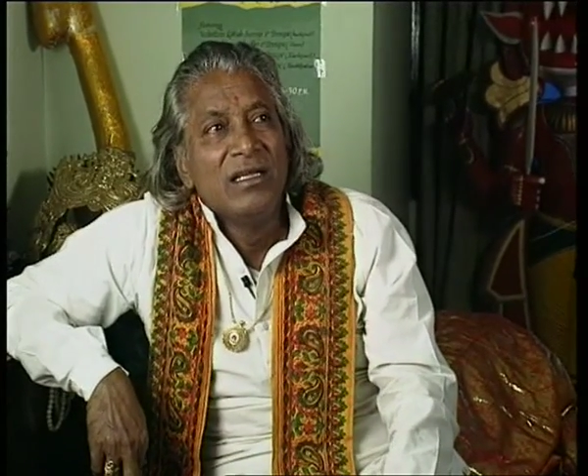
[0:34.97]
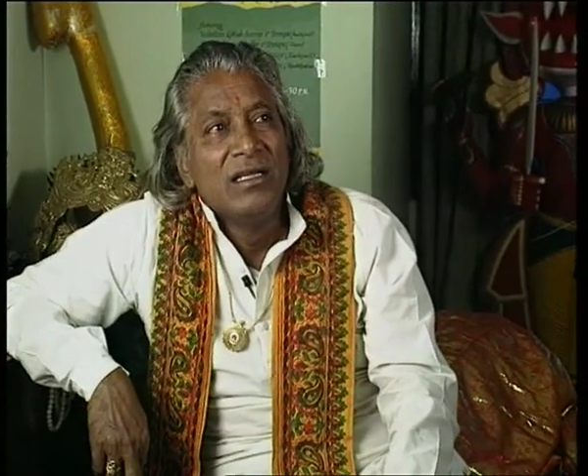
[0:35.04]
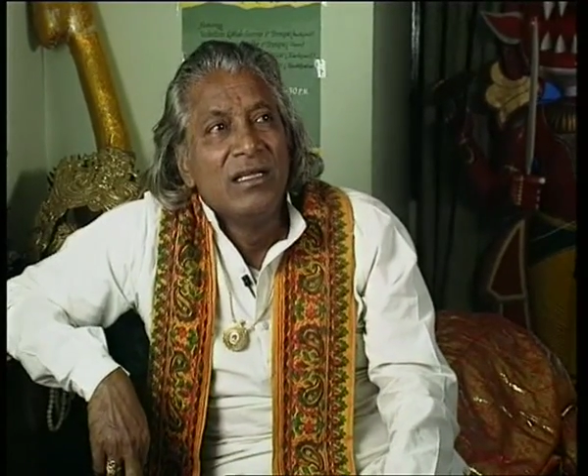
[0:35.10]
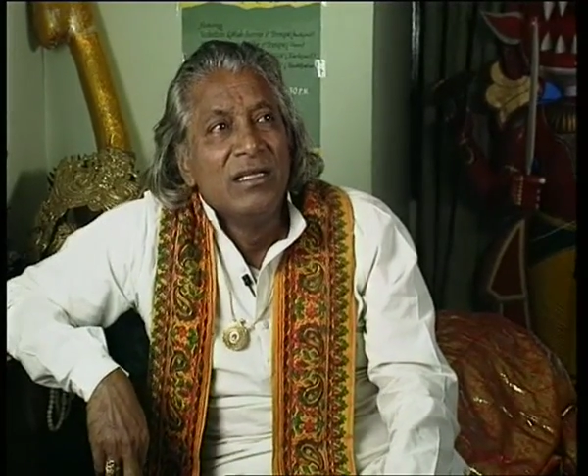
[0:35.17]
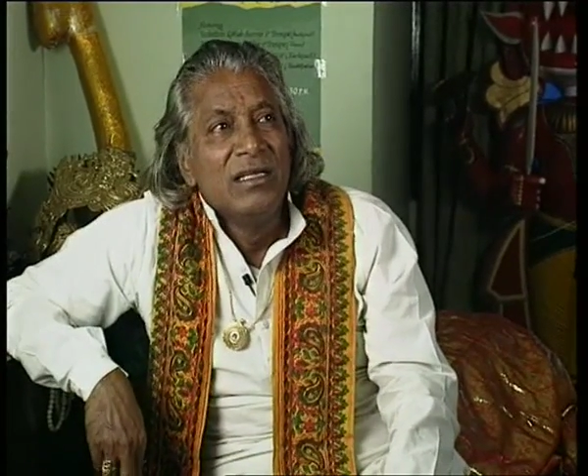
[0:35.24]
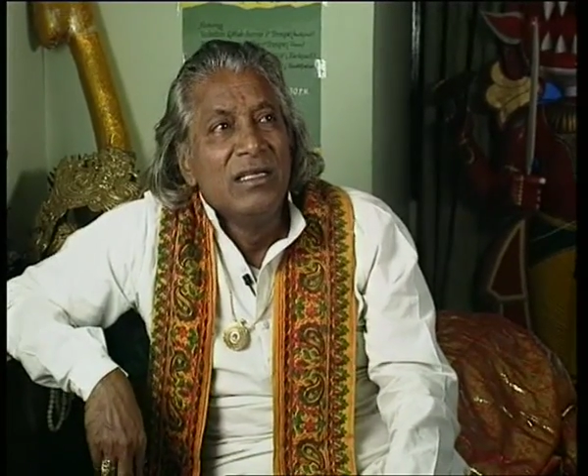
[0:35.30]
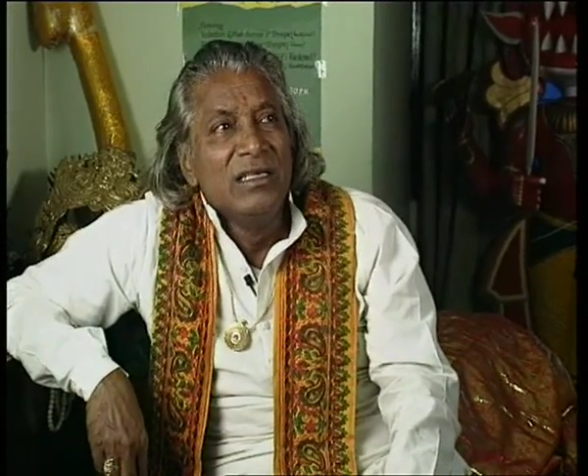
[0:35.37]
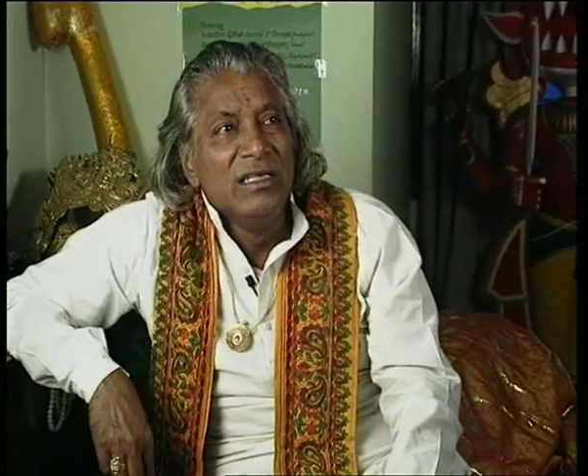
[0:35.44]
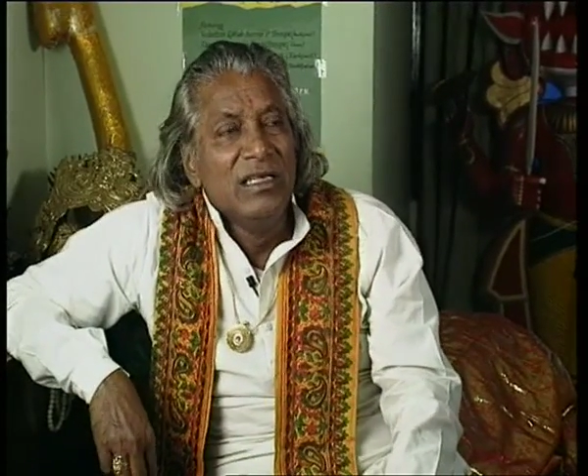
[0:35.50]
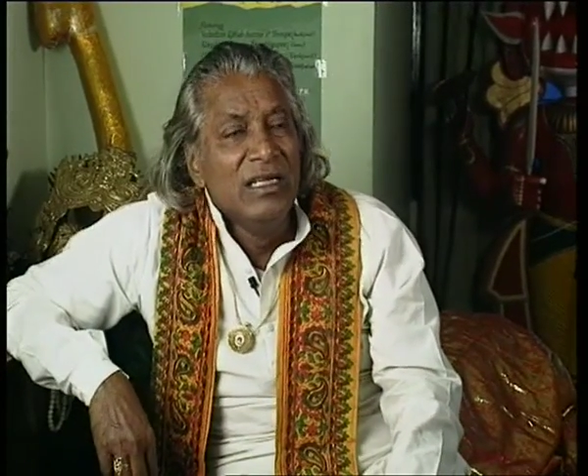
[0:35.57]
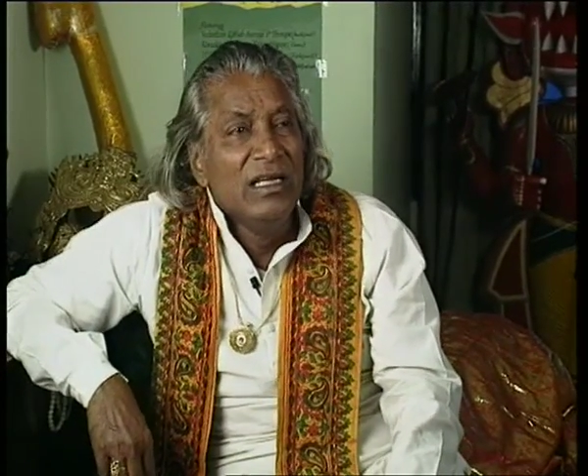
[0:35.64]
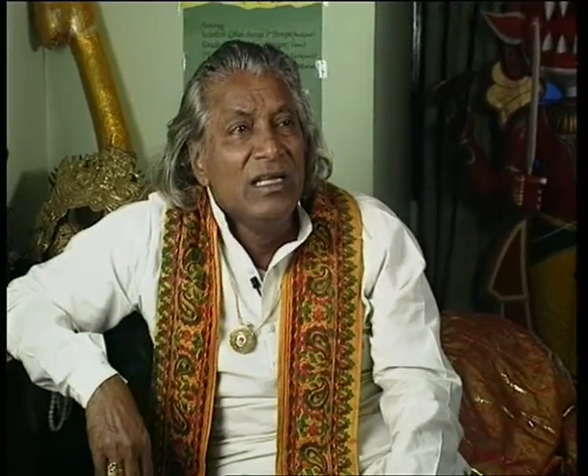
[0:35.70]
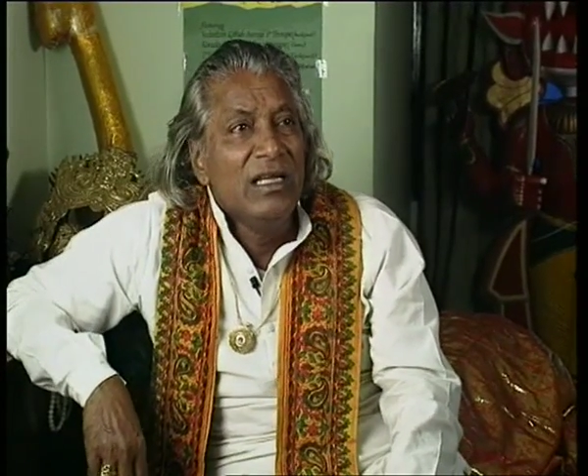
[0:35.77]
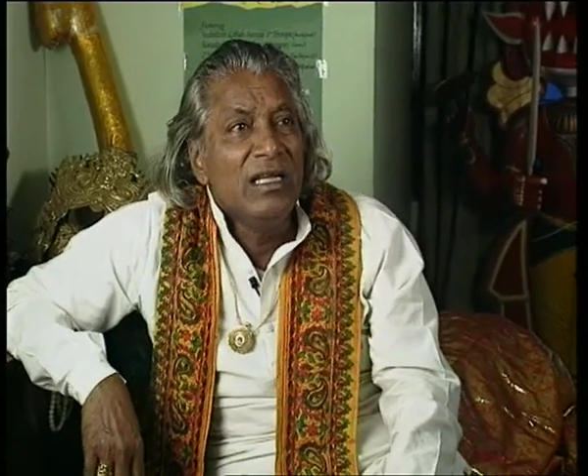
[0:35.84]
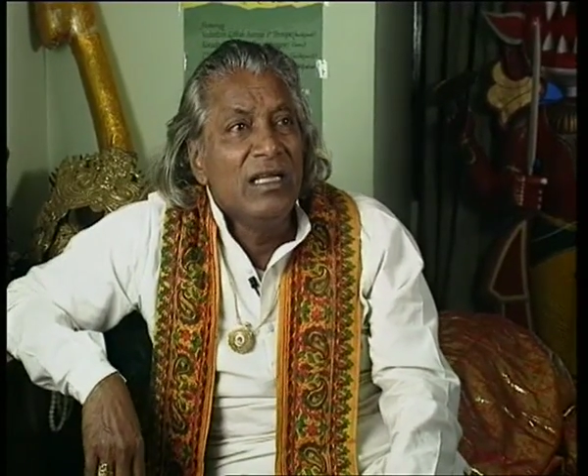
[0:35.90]

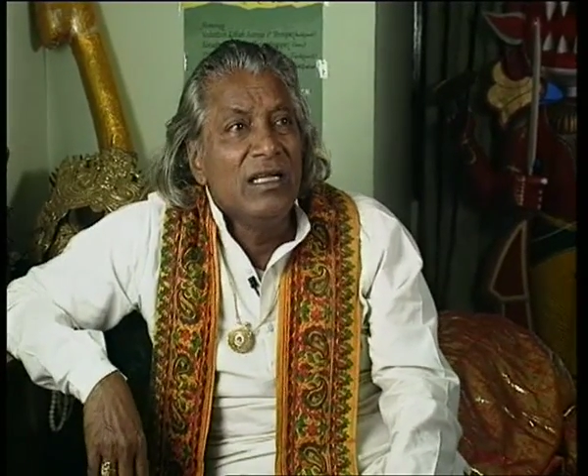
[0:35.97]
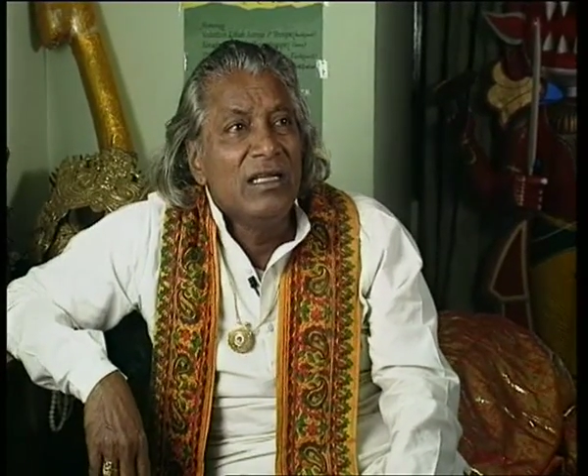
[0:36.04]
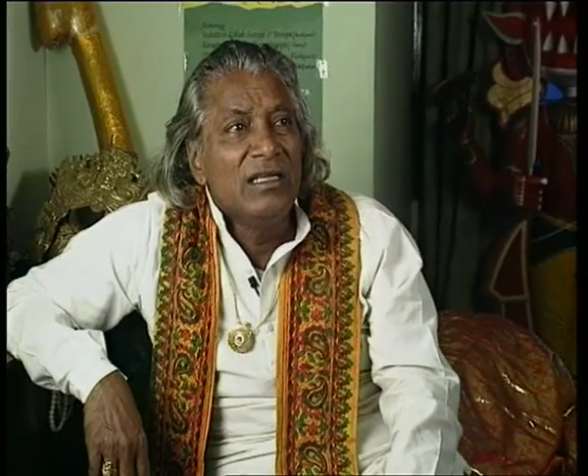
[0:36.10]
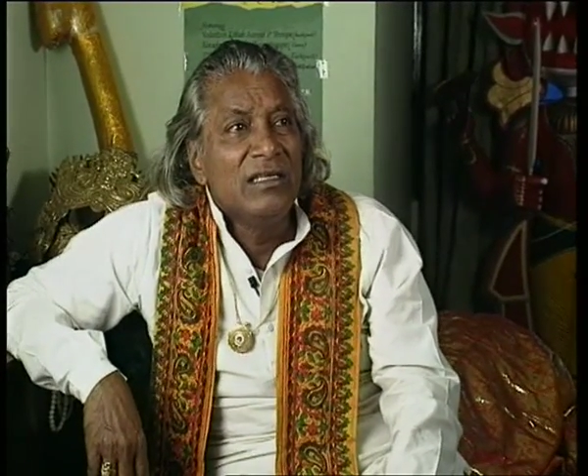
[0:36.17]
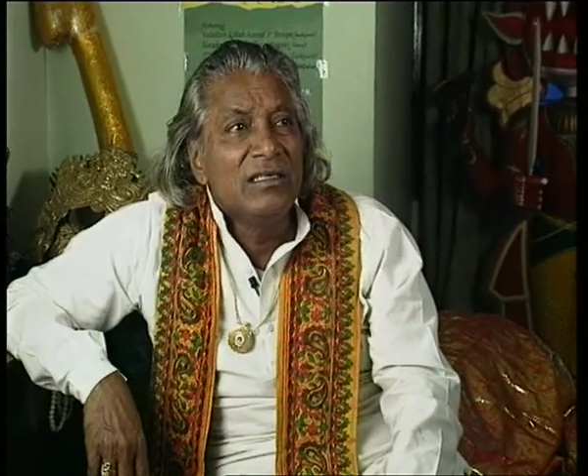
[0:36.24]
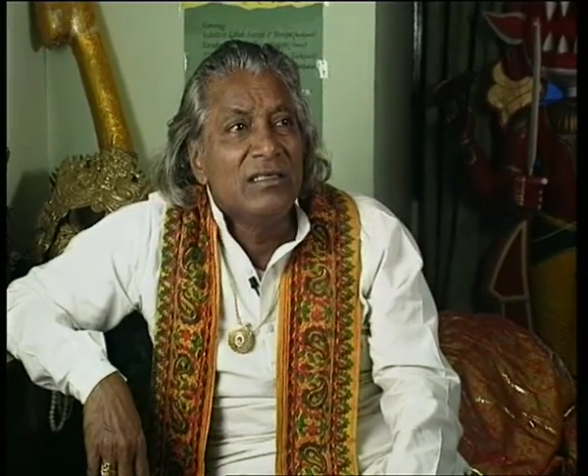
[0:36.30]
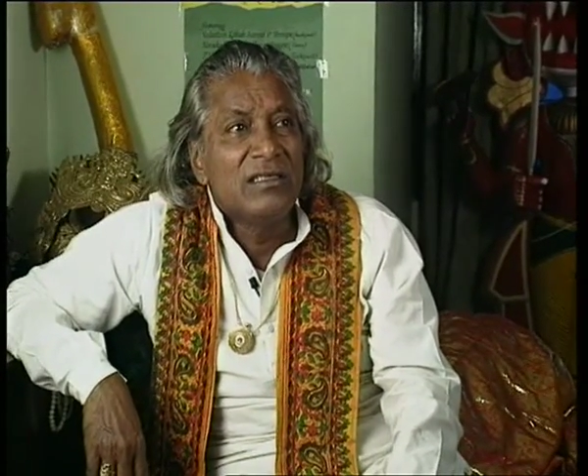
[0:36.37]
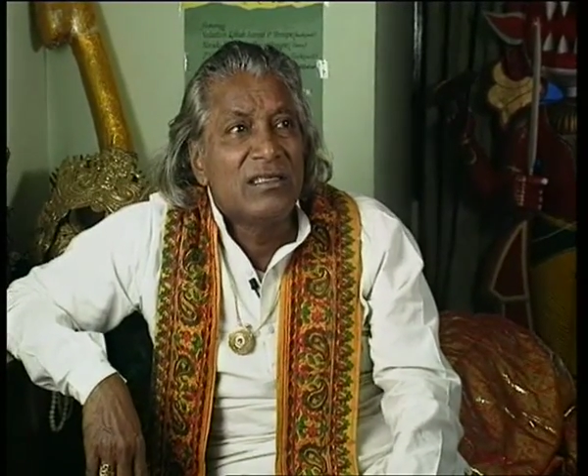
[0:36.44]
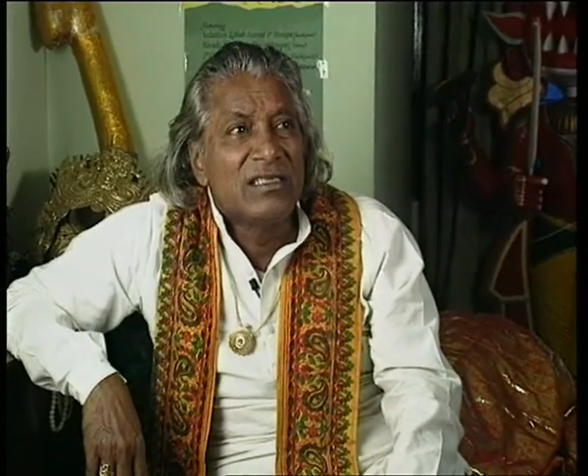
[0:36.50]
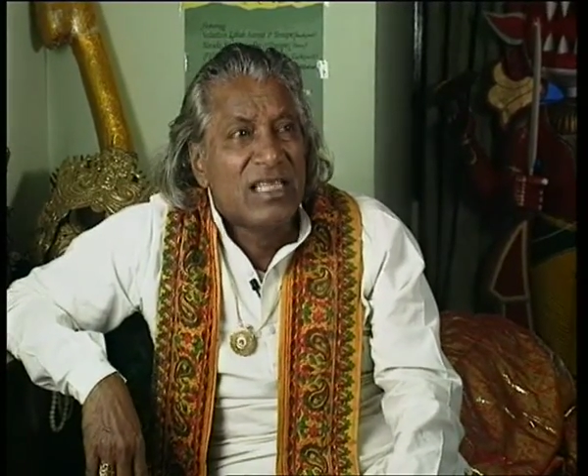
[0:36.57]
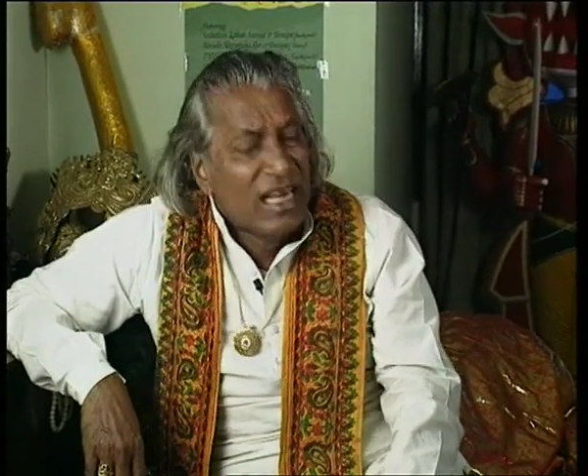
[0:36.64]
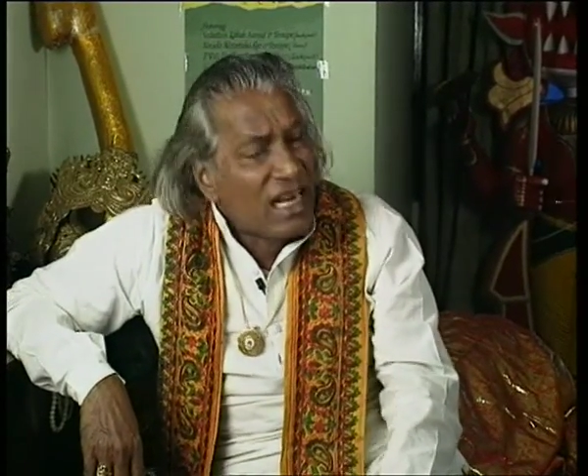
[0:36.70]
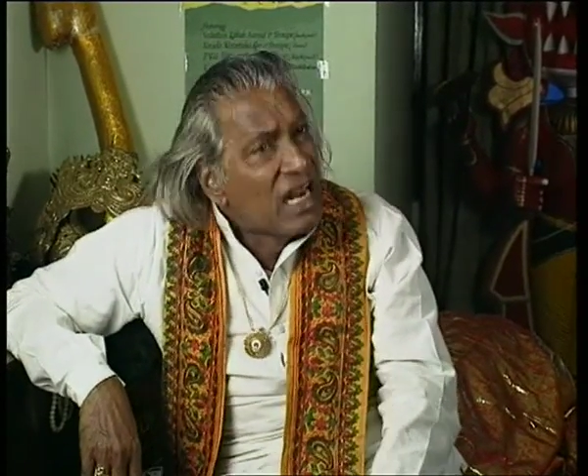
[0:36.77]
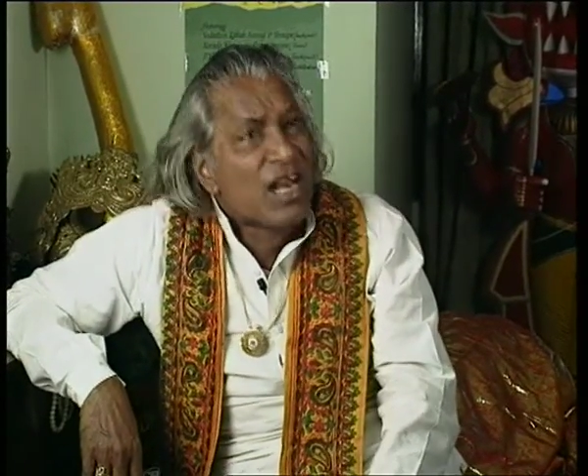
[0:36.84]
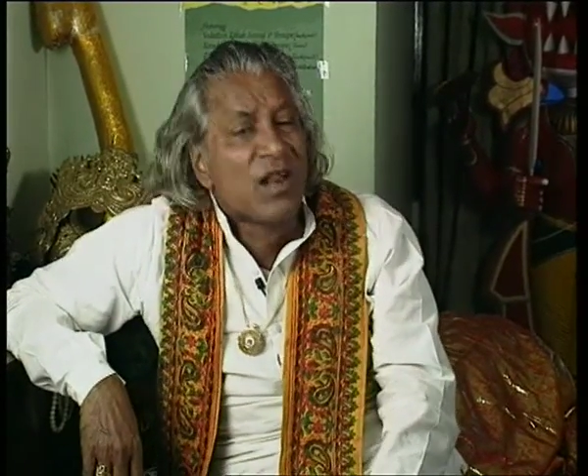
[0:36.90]
discredited. Thus it
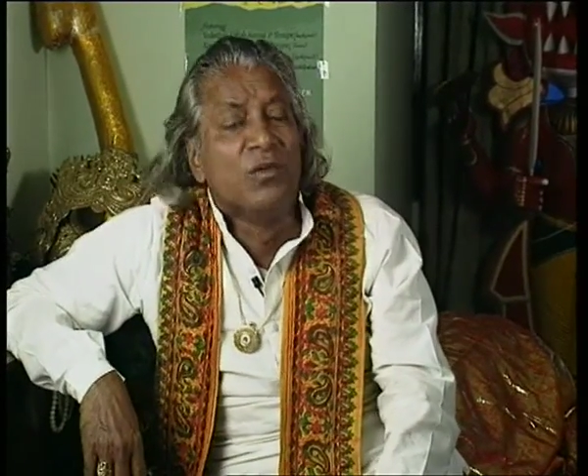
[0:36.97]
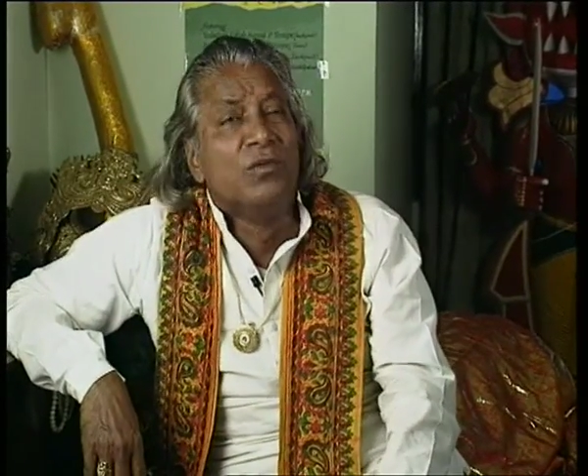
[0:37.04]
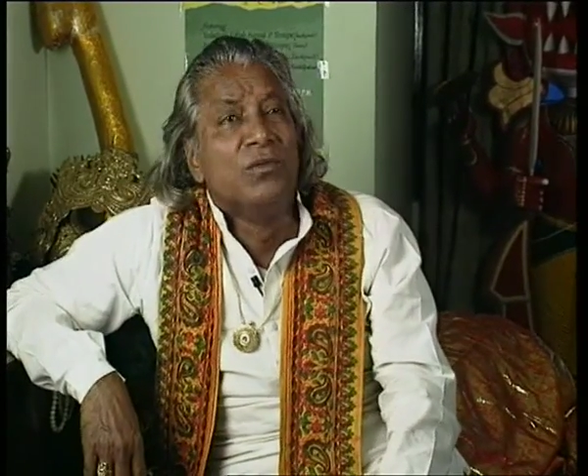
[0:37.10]
became